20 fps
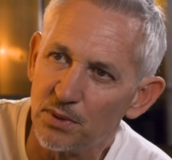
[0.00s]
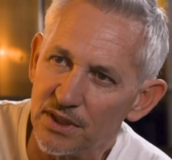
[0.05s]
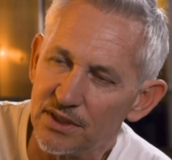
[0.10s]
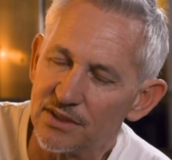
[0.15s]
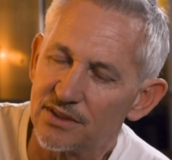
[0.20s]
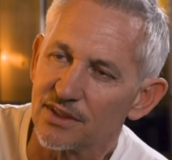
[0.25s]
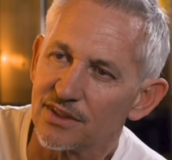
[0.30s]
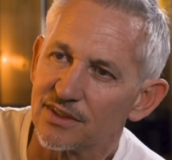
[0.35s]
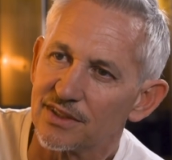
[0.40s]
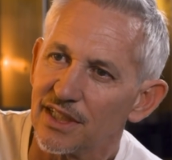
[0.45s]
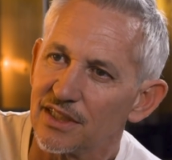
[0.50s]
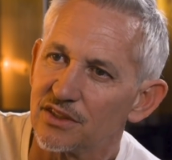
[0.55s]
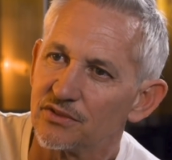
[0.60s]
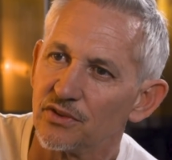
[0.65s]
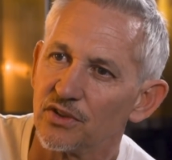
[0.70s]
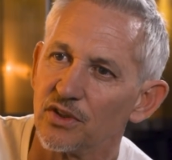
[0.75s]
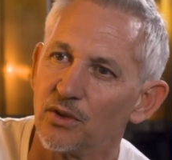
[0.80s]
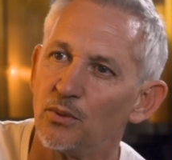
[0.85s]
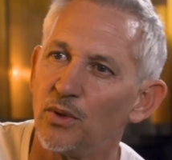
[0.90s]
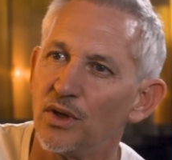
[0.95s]
been
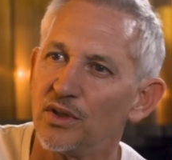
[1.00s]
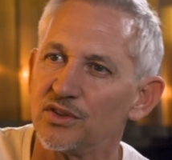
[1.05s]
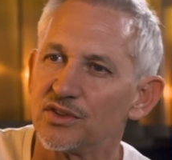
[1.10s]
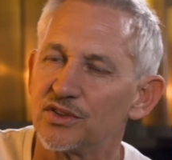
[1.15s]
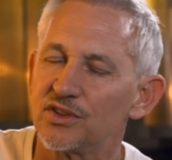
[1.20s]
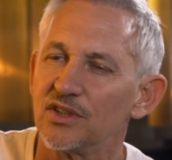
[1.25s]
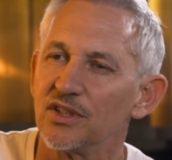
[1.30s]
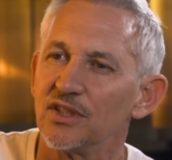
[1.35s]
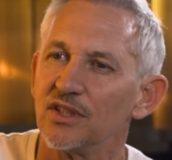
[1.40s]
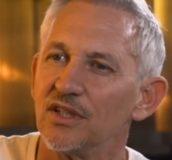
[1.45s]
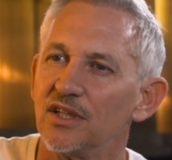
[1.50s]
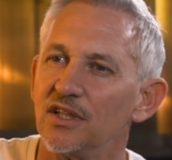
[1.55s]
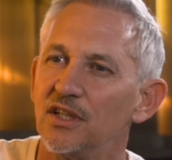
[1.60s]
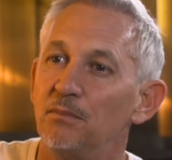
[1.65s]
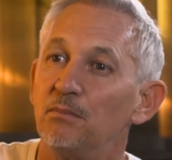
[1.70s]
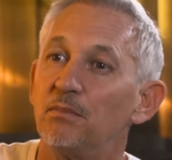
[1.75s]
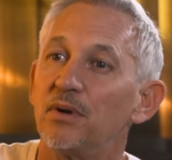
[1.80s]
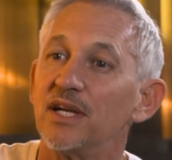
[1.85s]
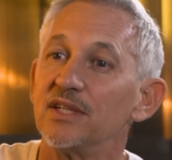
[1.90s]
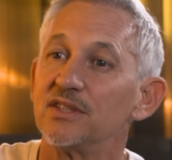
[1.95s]
successful, the ones that had
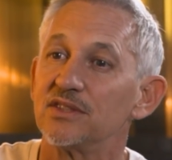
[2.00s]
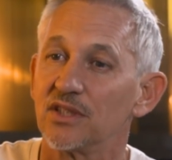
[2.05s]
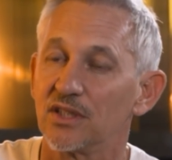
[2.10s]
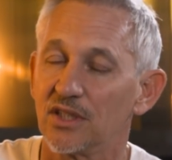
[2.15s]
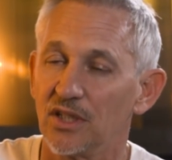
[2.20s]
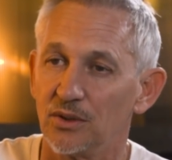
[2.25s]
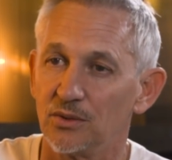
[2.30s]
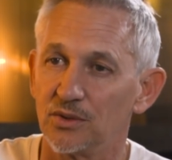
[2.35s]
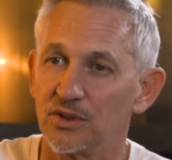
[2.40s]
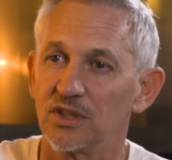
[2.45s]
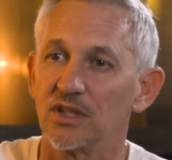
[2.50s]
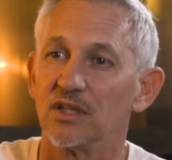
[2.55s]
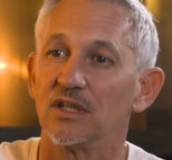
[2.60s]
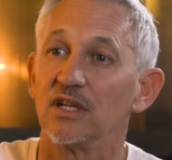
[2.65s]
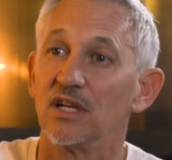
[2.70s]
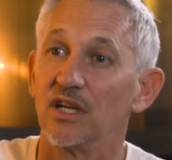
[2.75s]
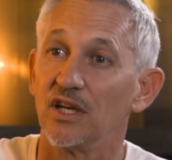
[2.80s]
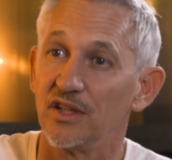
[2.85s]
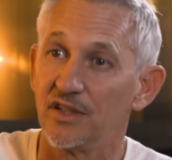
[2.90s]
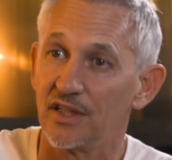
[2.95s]
embraced the culture
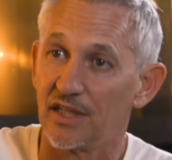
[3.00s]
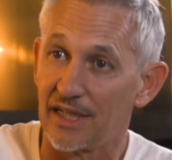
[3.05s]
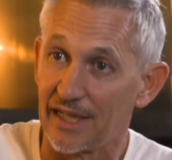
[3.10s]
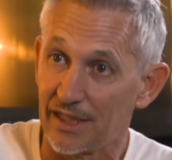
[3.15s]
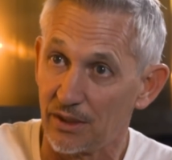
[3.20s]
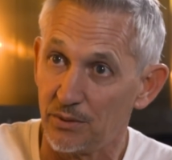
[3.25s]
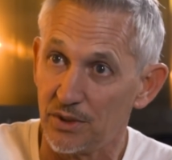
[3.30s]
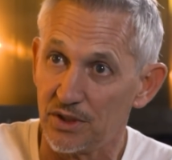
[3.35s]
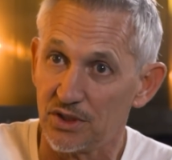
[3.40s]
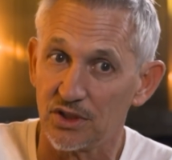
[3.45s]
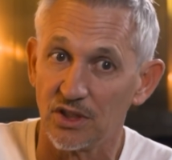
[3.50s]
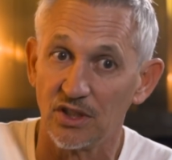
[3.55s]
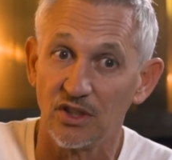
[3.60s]
and learnt the language,